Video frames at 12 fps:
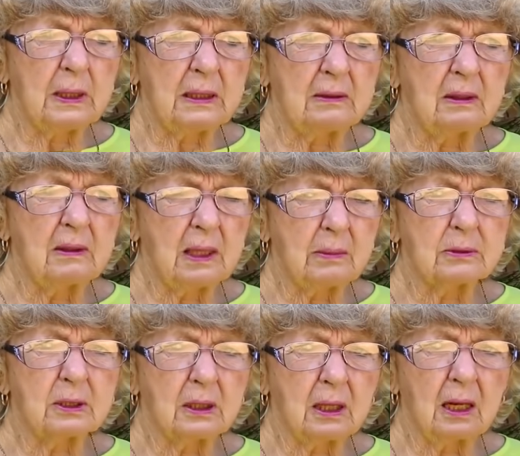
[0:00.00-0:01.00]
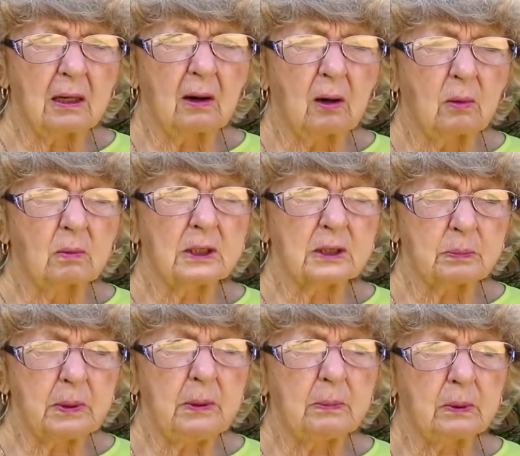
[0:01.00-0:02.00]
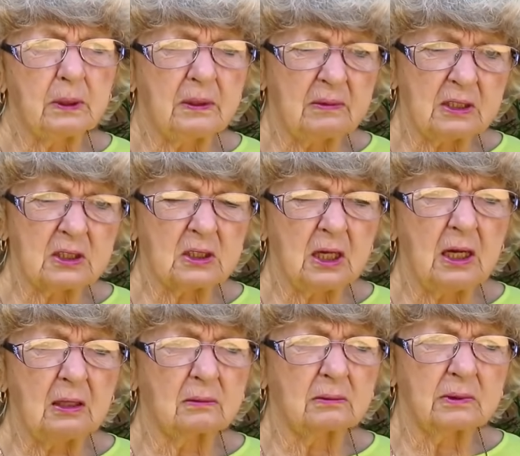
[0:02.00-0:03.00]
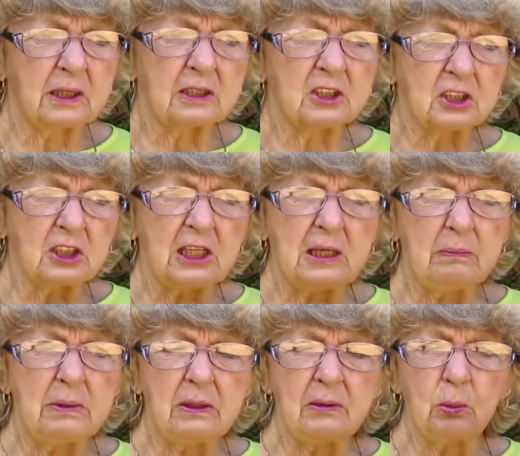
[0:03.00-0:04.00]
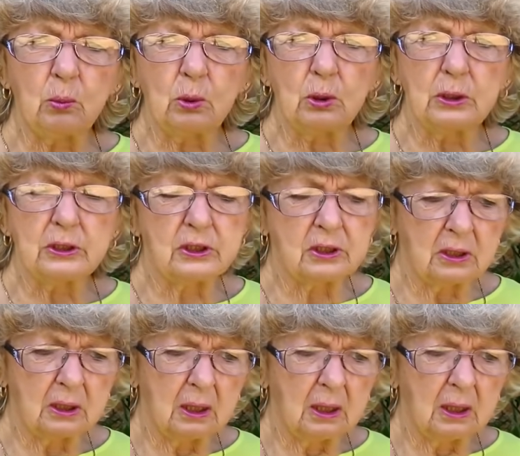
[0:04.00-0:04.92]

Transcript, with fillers: me that there was a lot of homeless people in this town that sleep in the woods